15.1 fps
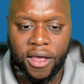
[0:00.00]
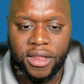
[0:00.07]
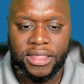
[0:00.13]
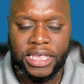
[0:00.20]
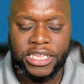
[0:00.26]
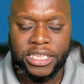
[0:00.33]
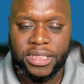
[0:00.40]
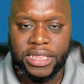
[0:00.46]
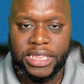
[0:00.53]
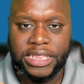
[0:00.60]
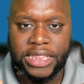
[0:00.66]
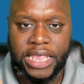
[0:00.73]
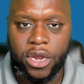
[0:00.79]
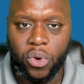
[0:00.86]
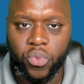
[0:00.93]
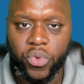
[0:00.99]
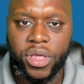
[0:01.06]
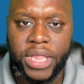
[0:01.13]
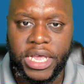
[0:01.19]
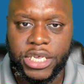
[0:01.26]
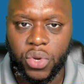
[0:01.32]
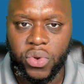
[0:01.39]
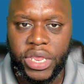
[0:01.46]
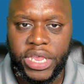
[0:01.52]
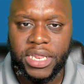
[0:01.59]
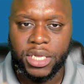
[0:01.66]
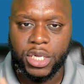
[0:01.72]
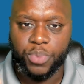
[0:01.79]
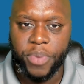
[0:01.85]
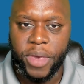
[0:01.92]
they they don't realize you need to
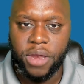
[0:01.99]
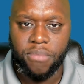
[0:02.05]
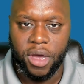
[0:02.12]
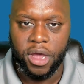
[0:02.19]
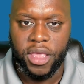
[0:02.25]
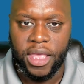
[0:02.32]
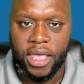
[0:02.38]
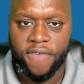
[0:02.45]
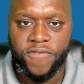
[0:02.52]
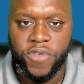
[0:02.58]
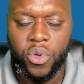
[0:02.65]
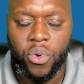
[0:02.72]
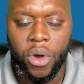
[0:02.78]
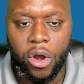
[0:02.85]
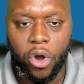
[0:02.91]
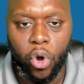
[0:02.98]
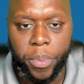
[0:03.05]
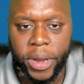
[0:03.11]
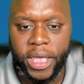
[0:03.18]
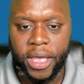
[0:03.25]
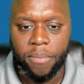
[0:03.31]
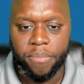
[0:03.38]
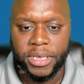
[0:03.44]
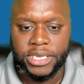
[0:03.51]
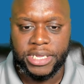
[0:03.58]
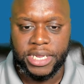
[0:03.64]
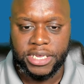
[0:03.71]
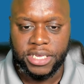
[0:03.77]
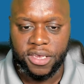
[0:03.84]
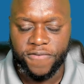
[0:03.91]
spend money. If you are opening a
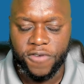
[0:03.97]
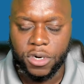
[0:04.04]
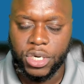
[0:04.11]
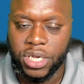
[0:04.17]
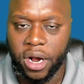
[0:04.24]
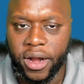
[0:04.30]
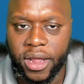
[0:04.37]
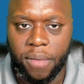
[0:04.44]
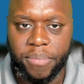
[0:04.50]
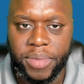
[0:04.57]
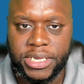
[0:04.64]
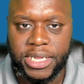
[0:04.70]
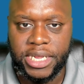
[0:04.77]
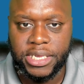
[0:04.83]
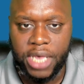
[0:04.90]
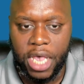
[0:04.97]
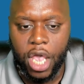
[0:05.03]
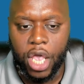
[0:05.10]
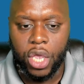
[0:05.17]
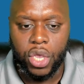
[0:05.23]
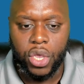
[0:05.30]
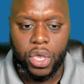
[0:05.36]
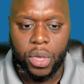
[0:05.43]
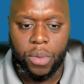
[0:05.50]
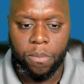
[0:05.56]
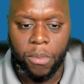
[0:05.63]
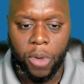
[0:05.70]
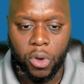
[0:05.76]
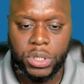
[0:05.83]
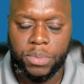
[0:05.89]
business, if you're starting a business,
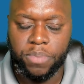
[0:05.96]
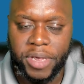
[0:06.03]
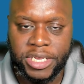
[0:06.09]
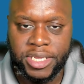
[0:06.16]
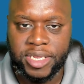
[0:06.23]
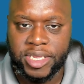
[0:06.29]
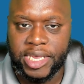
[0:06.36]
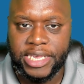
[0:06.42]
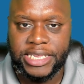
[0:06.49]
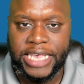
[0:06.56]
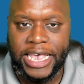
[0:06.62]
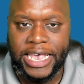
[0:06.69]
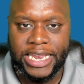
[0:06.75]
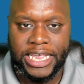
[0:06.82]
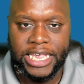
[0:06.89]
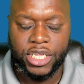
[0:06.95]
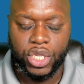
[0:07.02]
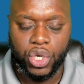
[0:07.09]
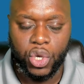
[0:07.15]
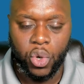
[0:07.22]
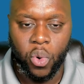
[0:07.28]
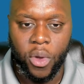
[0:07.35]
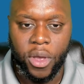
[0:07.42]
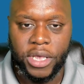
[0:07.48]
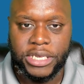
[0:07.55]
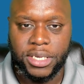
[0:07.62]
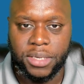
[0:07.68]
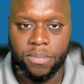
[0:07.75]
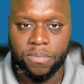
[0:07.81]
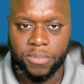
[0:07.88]
most businesses need to
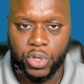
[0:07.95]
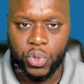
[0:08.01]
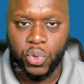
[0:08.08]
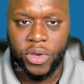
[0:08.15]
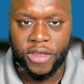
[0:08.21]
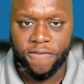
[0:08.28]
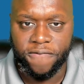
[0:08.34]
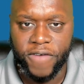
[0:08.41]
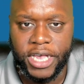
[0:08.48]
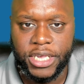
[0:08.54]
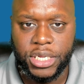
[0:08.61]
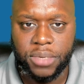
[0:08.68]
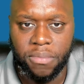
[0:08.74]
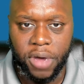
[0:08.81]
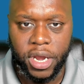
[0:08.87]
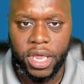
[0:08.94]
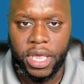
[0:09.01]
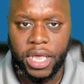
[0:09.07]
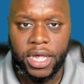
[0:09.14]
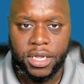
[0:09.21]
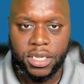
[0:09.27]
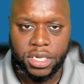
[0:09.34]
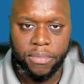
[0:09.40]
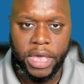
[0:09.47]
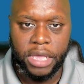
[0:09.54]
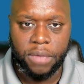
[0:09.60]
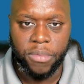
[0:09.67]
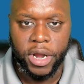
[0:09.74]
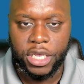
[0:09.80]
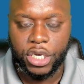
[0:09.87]
to invest money to make
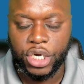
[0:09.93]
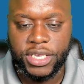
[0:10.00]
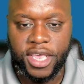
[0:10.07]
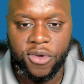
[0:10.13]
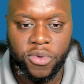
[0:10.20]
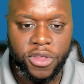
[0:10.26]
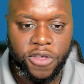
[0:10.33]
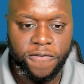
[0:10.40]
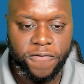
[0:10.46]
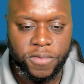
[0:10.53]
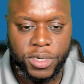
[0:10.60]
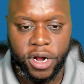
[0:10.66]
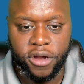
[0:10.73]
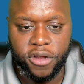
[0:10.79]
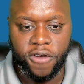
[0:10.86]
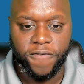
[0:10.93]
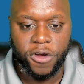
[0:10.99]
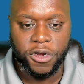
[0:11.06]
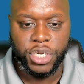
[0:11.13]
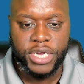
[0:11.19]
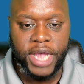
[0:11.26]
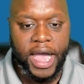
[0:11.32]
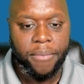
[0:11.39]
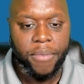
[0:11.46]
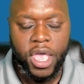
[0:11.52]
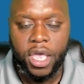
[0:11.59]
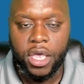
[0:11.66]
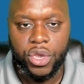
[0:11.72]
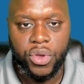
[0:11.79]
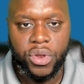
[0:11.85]
money. Just think when you started your first job,
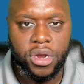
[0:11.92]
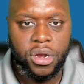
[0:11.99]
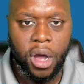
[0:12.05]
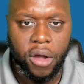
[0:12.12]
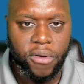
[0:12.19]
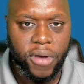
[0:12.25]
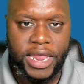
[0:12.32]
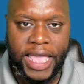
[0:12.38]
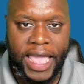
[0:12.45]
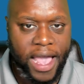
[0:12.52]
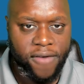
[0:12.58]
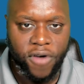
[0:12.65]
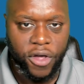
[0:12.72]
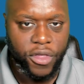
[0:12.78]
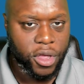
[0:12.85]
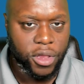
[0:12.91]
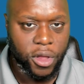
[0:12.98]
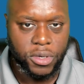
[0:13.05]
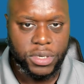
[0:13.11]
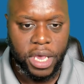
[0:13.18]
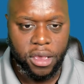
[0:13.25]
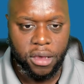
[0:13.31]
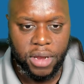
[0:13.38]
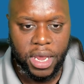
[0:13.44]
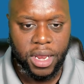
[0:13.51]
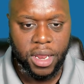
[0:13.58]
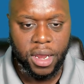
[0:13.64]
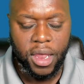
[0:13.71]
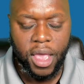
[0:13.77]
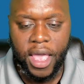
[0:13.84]
you didn't already have all the clothes that you
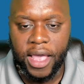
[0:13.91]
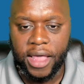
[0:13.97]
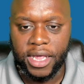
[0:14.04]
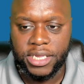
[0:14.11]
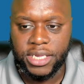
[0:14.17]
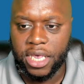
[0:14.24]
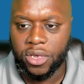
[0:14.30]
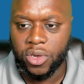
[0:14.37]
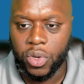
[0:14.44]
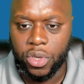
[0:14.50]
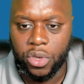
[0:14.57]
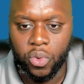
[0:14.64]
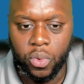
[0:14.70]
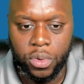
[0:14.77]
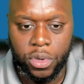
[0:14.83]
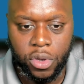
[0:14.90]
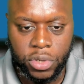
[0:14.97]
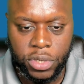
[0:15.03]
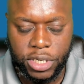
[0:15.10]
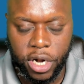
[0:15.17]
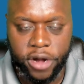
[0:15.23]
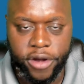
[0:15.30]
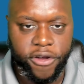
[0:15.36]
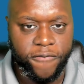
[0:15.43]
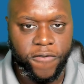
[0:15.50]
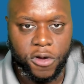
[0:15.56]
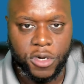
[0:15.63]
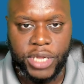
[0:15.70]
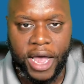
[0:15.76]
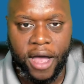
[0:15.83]
needed. Let's say you you, you started your
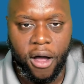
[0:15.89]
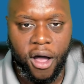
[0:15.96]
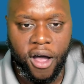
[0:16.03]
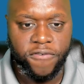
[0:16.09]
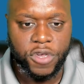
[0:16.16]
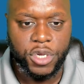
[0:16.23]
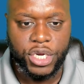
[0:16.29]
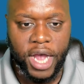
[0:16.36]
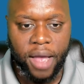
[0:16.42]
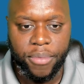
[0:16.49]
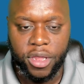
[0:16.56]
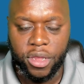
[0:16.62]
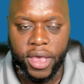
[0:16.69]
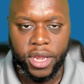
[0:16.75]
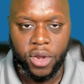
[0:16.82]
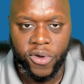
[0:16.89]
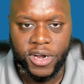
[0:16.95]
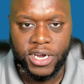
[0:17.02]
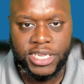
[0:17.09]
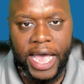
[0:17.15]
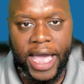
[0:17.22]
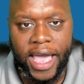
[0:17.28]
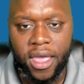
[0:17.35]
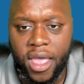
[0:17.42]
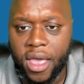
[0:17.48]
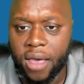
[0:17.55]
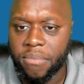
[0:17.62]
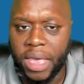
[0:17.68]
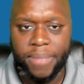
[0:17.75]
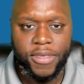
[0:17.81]
first uh, office job and you had to wear a tie.
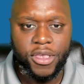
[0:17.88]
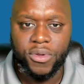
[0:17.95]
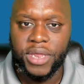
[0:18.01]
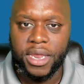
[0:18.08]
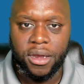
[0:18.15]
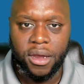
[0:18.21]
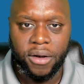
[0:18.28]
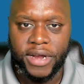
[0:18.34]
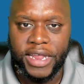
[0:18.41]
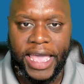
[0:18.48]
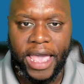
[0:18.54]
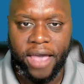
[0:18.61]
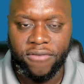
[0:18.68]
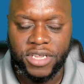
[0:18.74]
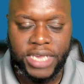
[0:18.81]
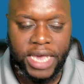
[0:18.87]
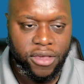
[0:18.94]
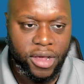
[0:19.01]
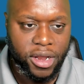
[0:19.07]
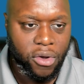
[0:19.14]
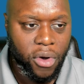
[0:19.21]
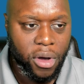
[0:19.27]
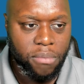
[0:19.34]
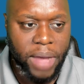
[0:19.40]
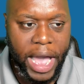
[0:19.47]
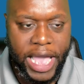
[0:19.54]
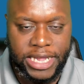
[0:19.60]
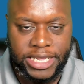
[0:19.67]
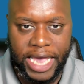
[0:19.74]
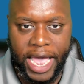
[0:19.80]
Maybe you didn't already have a tie. You had to go out and buy
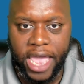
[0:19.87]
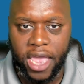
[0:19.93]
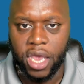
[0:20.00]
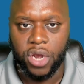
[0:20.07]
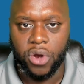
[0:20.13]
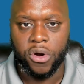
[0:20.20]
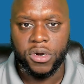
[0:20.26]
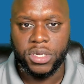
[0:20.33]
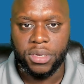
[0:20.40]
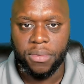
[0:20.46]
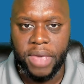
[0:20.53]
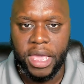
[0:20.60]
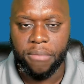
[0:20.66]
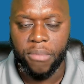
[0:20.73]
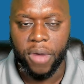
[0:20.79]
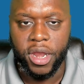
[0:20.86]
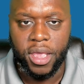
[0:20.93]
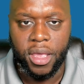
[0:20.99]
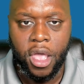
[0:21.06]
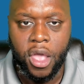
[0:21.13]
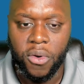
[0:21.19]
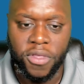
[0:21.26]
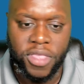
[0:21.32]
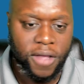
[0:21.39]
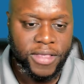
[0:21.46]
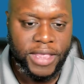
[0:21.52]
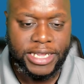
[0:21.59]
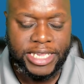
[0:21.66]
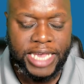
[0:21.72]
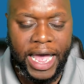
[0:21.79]
a tie in order to make money. Without
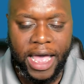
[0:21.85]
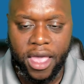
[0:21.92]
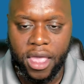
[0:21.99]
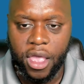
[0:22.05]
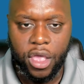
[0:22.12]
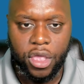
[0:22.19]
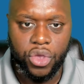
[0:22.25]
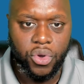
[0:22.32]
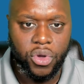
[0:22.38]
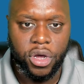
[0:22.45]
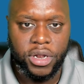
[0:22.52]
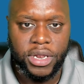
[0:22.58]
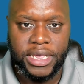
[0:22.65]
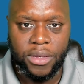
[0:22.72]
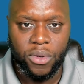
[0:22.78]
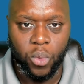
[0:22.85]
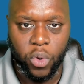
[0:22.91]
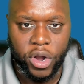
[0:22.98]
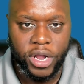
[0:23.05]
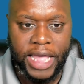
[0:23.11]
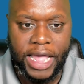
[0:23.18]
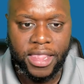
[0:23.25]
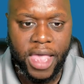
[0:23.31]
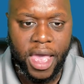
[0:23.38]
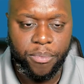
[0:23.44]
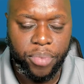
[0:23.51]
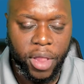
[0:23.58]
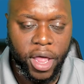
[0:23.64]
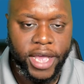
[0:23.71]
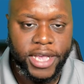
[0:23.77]
that tie, you couldn't work at that
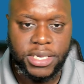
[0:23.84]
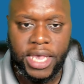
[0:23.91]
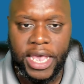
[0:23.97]
place.